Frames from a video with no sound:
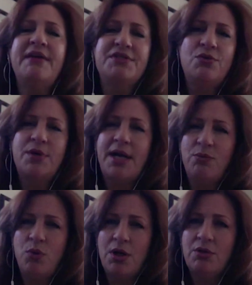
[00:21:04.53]
someone I
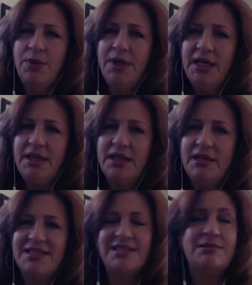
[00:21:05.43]
work with
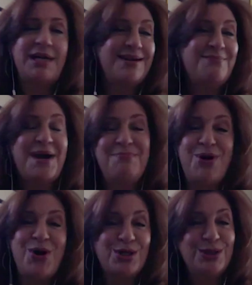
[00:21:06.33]
that's kind of my
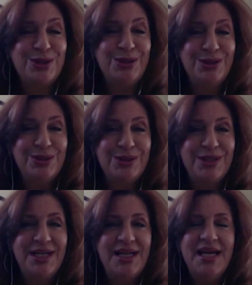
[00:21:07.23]
partner.
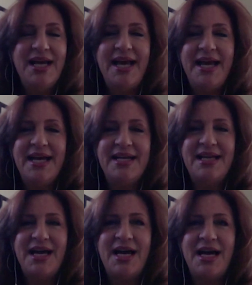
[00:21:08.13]
And
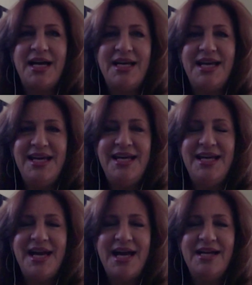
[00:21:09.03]

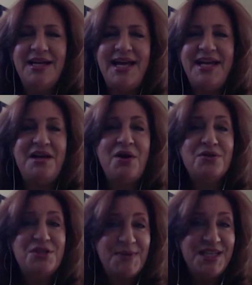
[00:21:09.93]
he
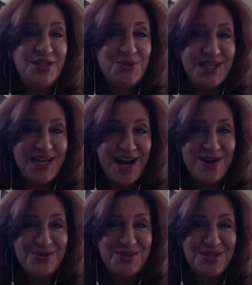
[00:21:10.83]
holds me to
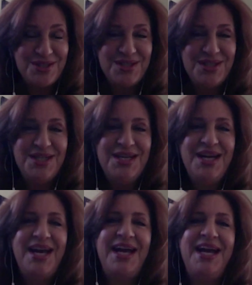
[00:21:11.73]
account.
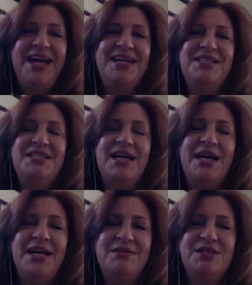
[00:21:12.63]
And
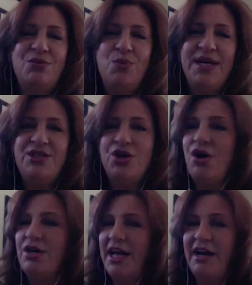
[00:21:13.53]
so we
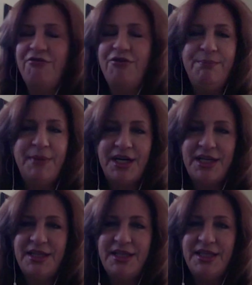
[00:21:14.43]
talk every
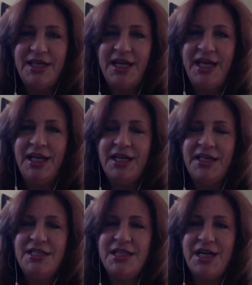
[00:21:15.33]
month.
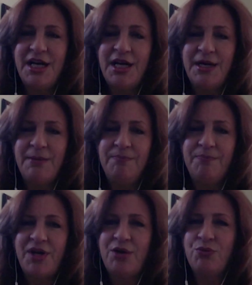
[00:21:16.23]
And I
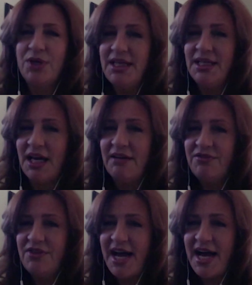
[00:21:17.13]
really love
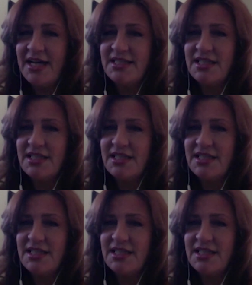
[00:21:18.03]
that